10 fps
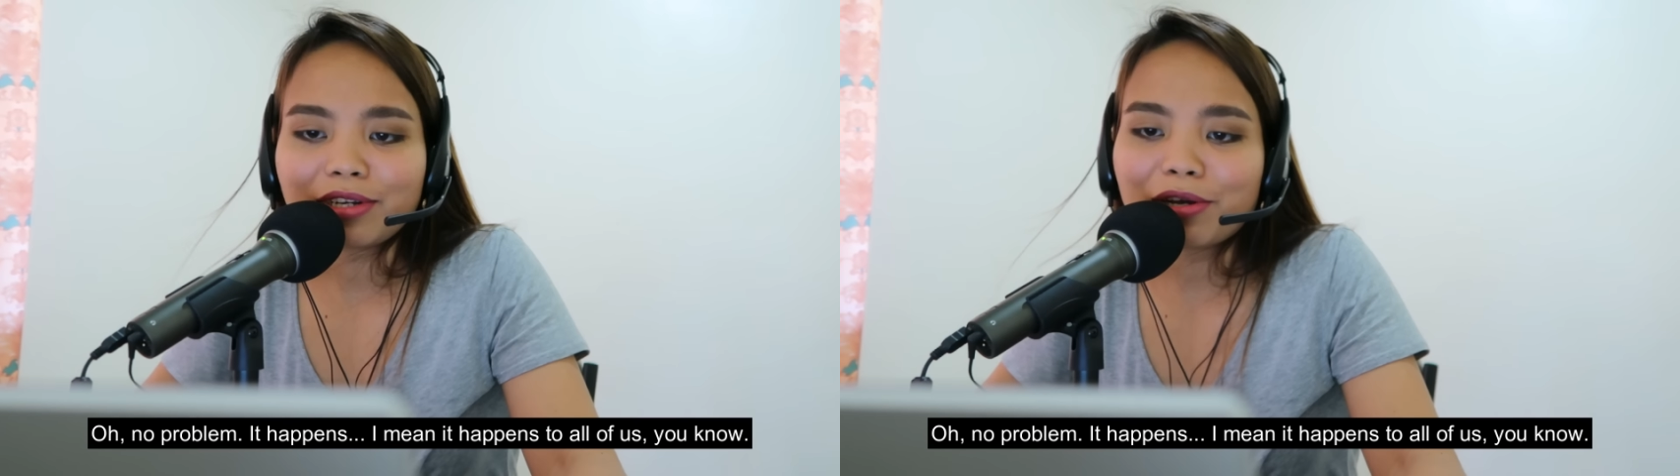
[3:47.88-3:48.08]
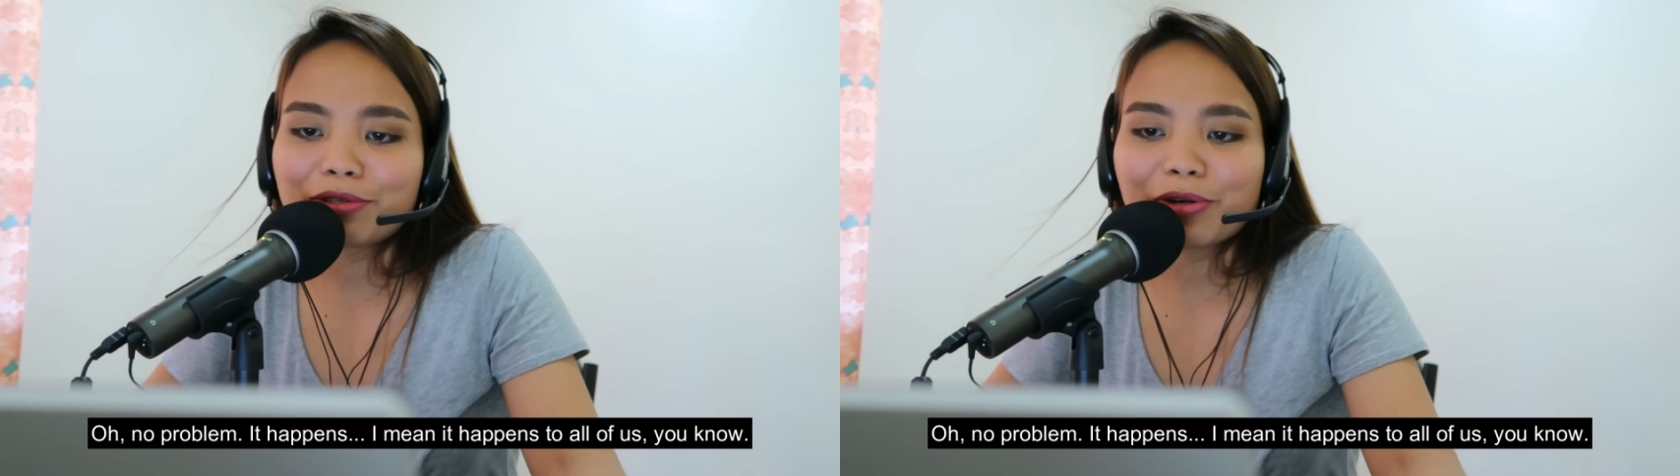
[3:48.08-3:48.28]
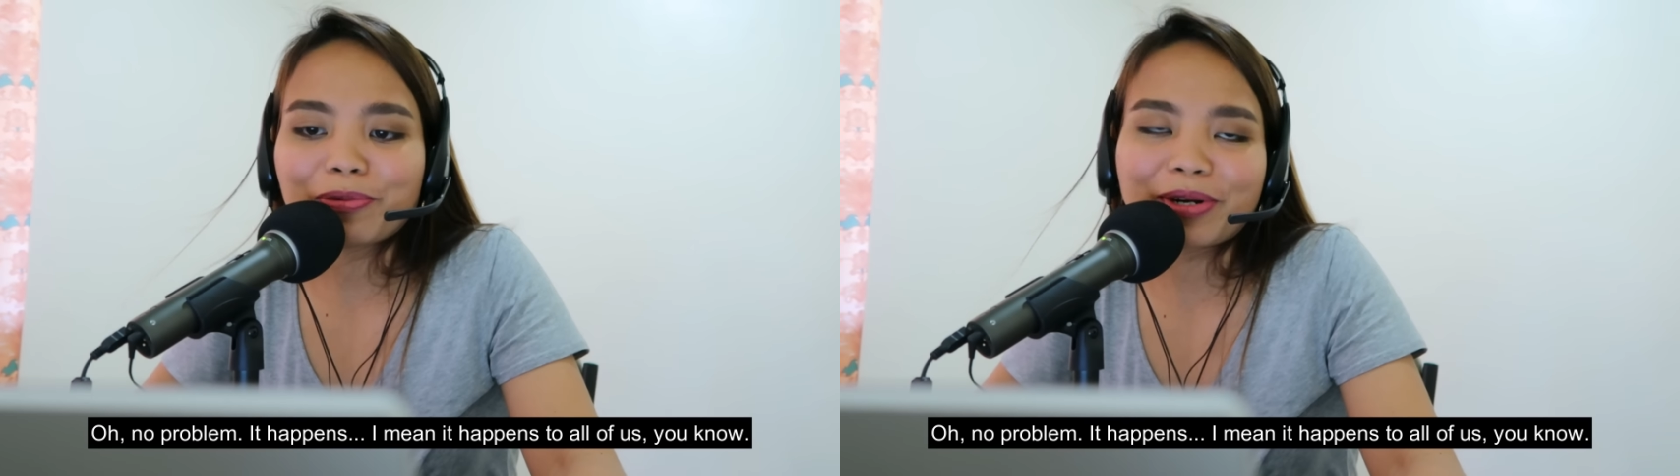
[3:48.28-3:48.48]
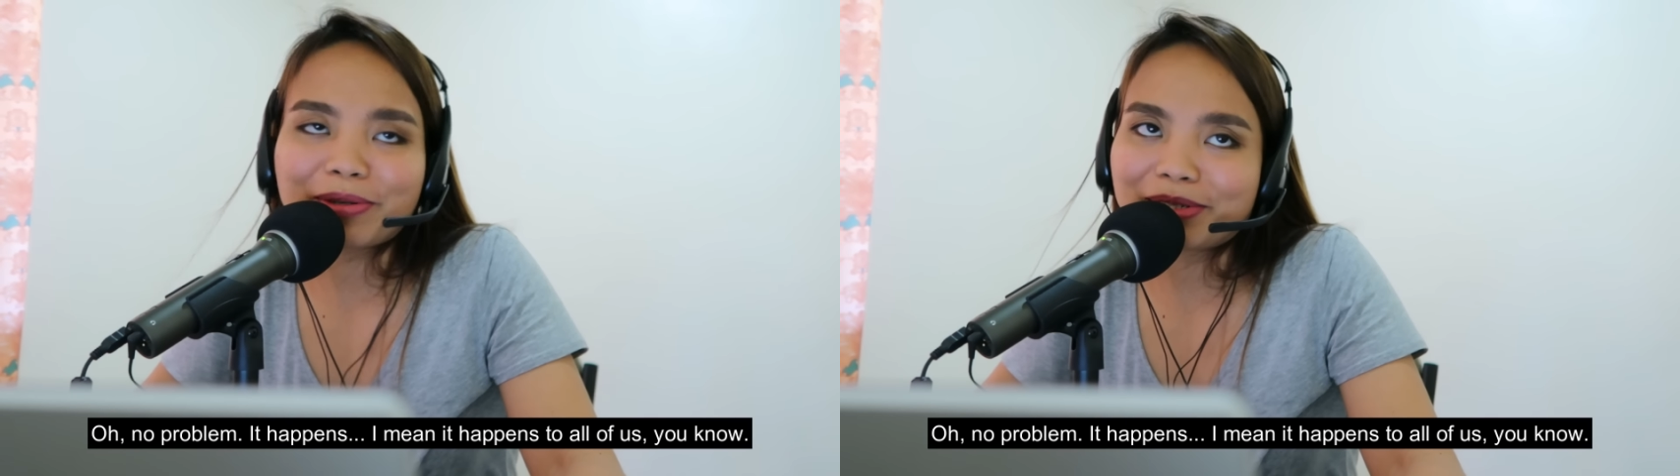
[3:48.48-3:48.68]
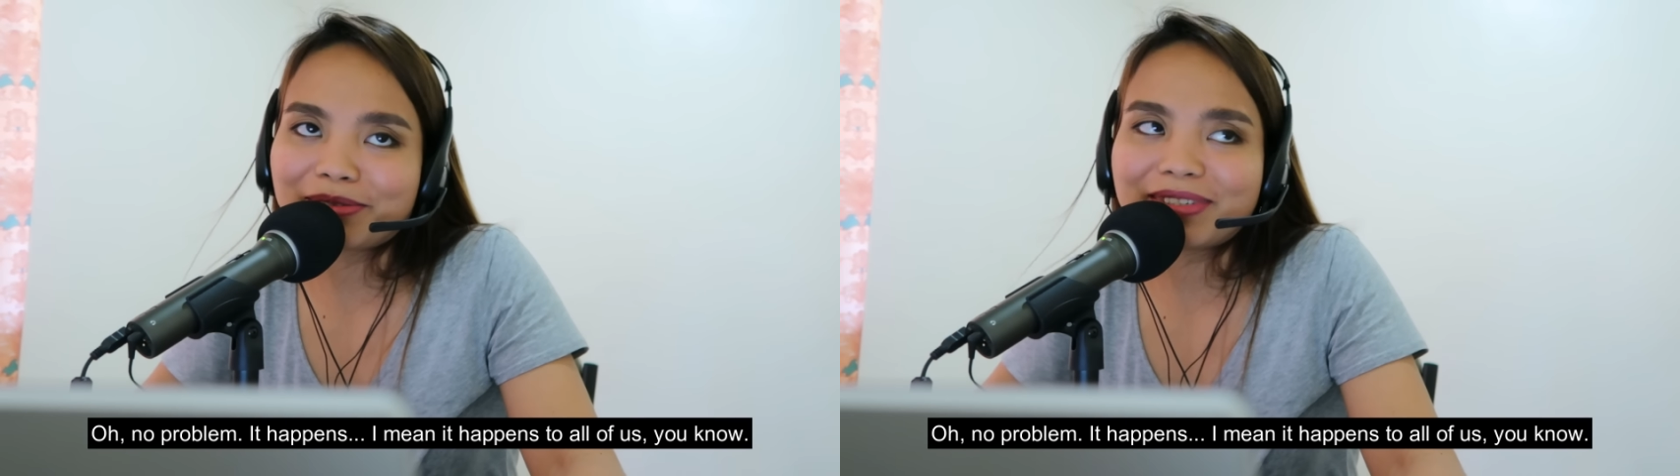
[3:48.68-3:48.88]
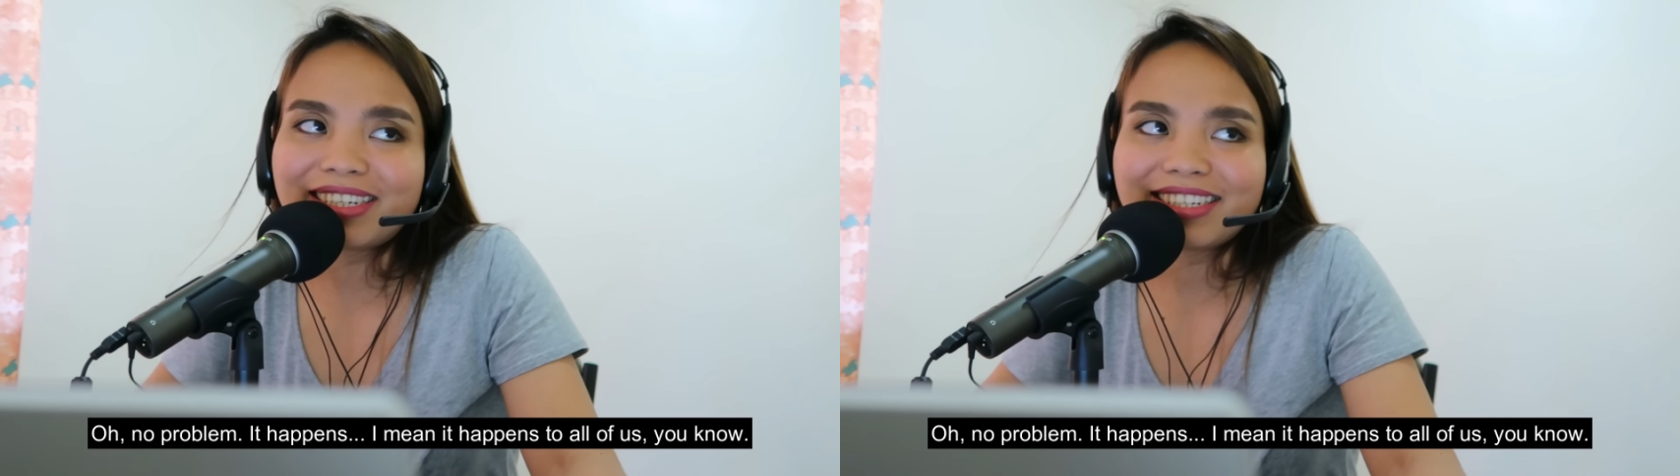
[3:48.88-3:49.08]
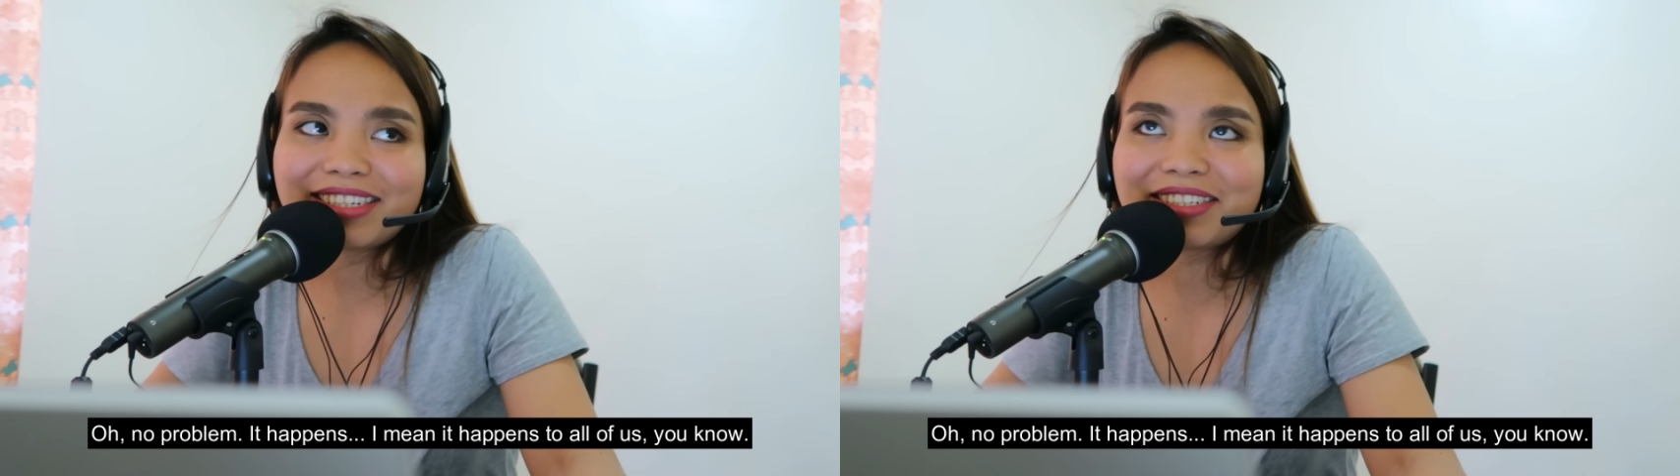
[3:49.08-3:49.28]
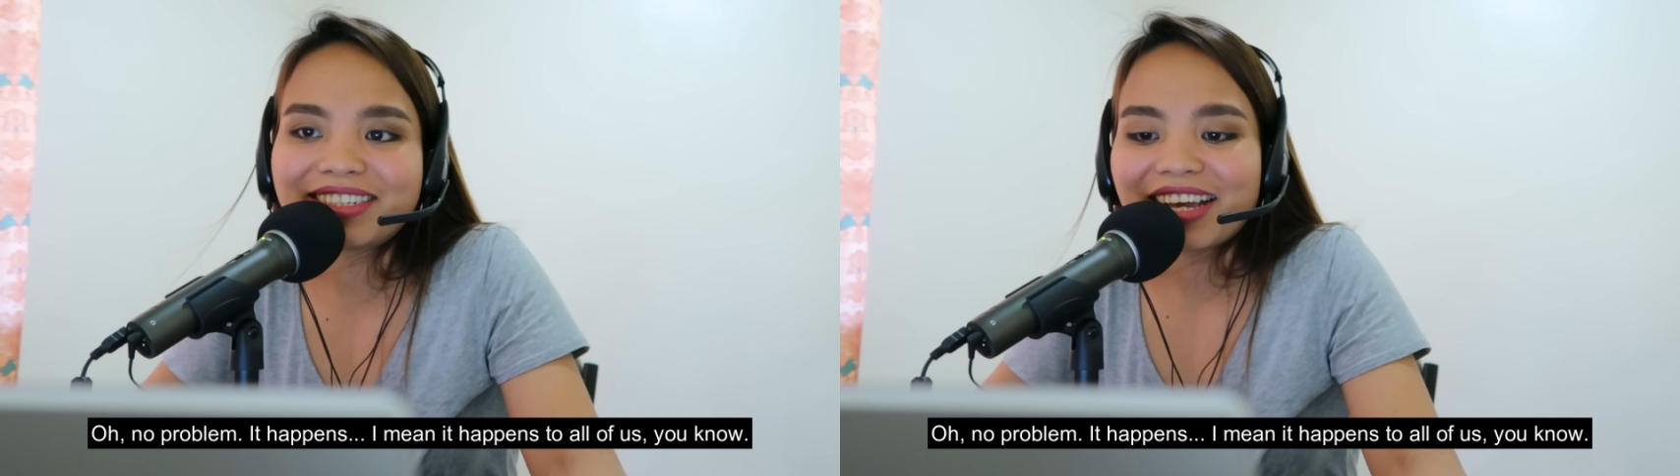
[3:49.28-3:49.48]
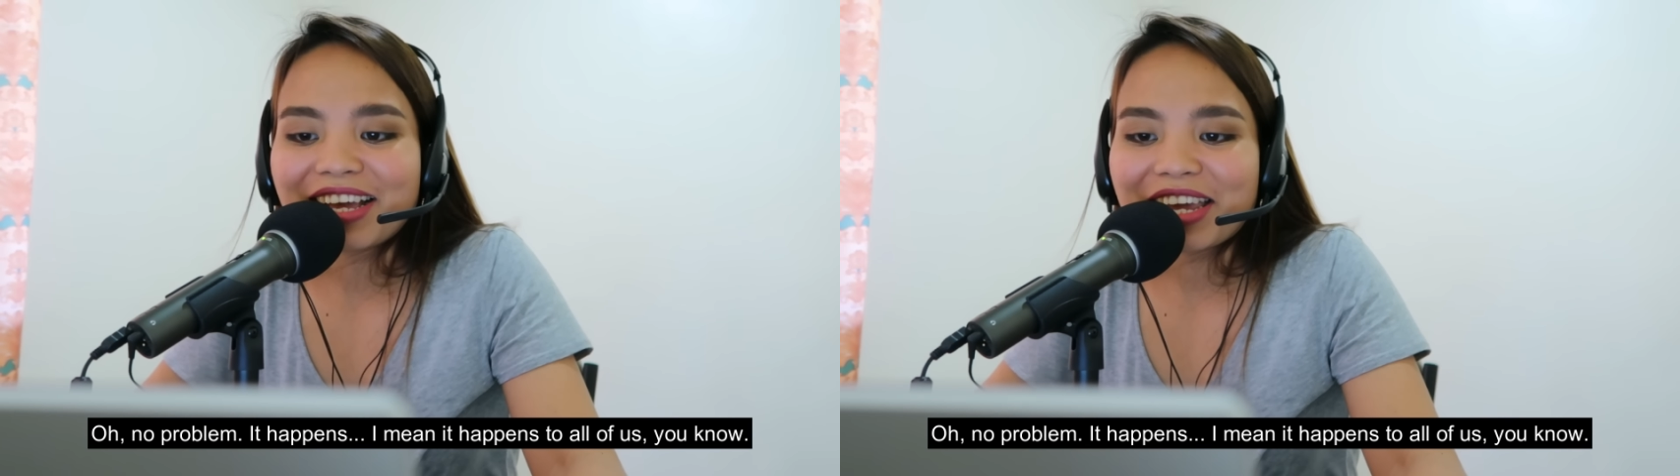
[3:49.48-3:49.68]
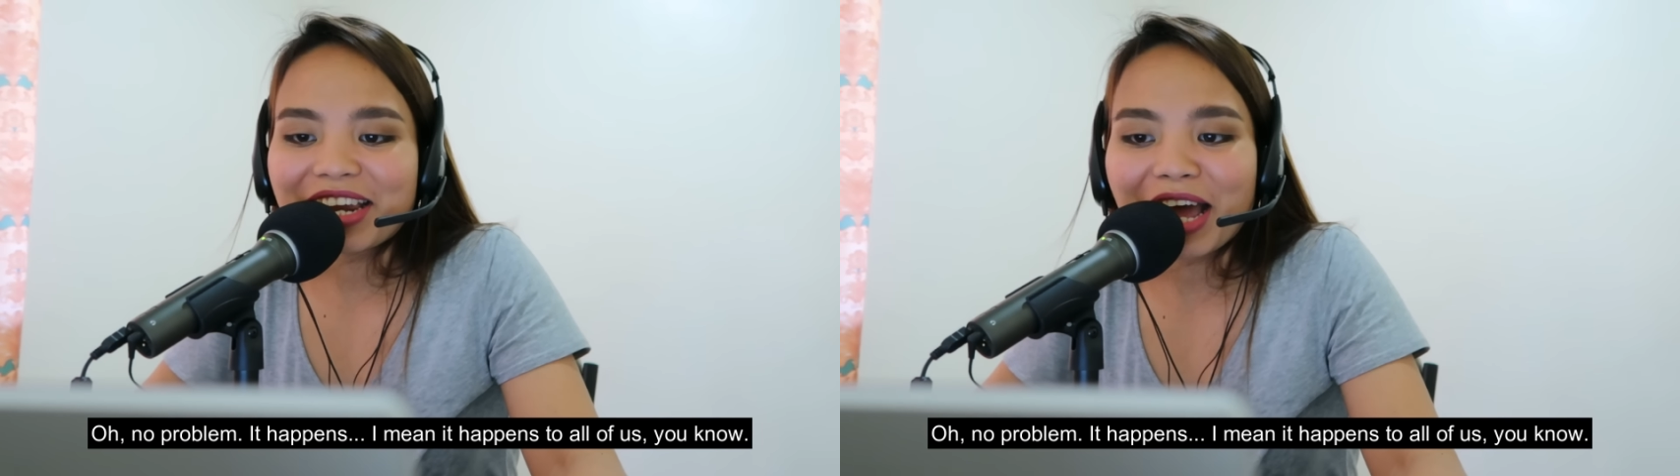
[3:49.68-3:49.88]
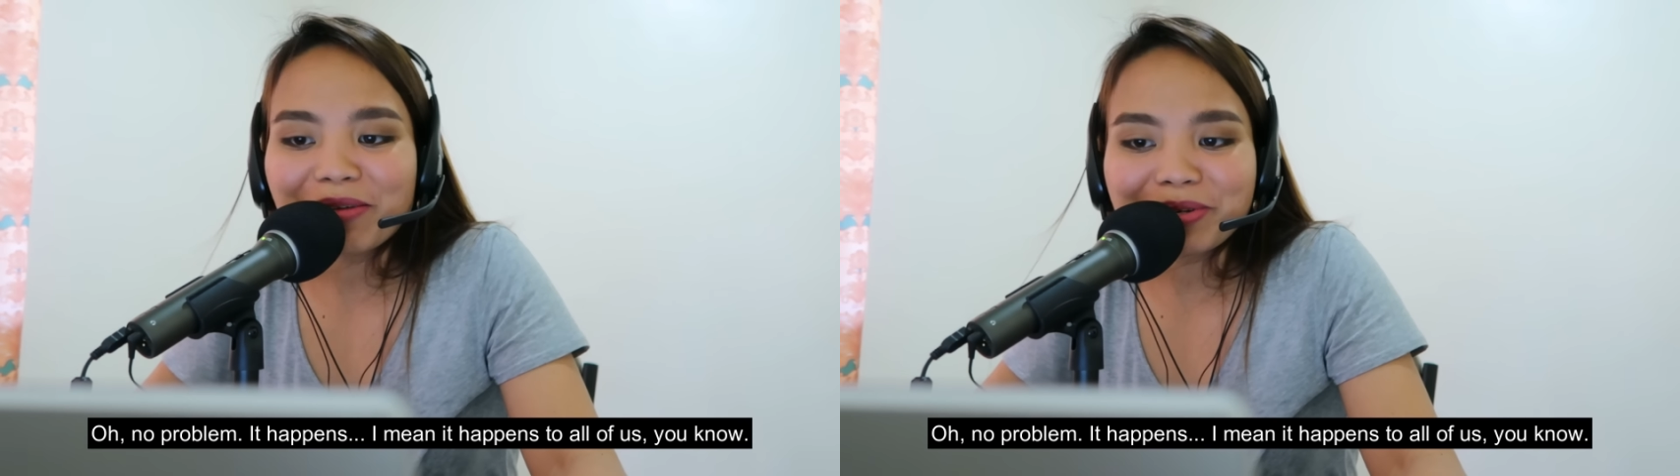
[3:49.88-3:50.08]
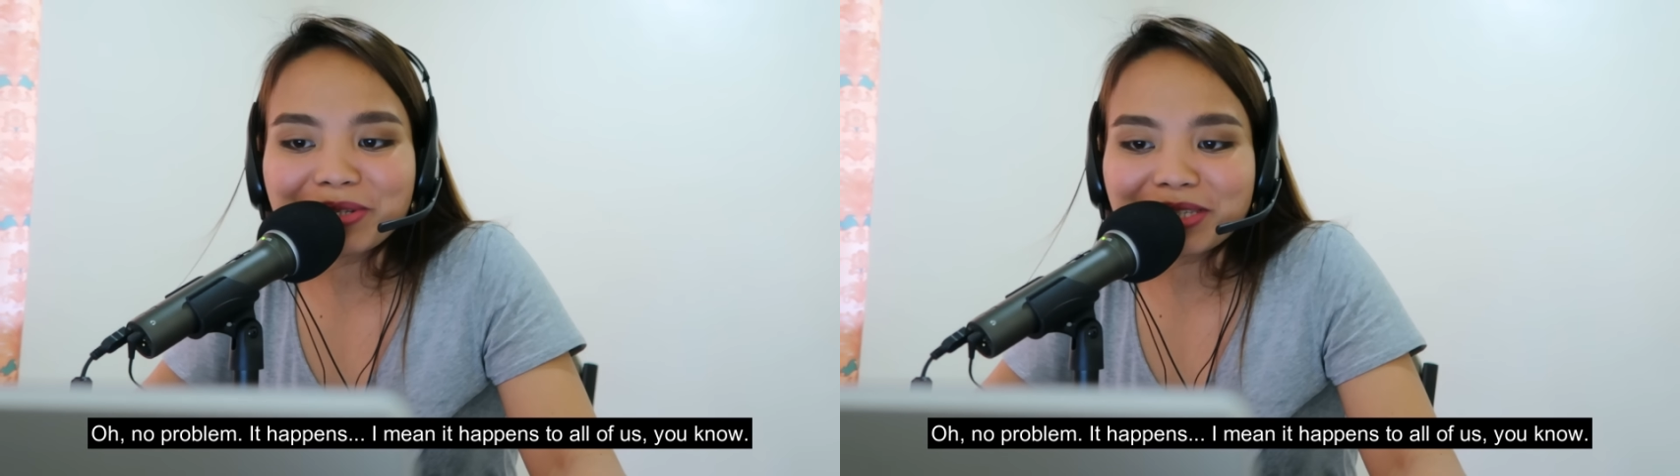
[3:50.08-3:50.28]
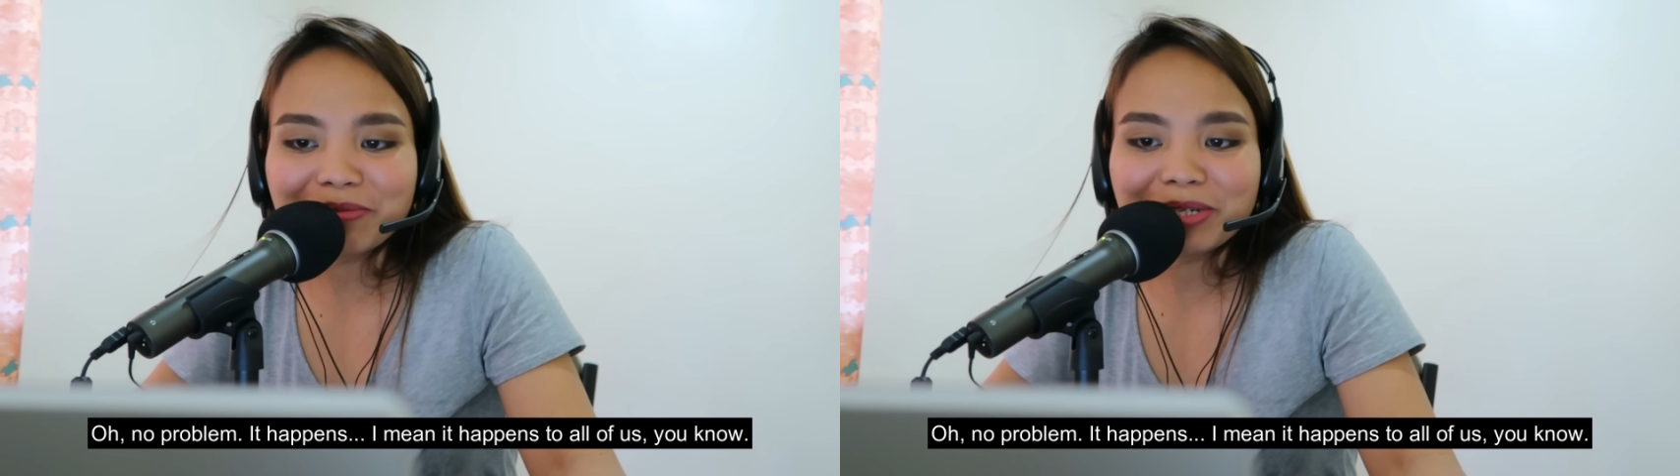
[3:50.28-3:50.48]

Oh, no problem. It happens.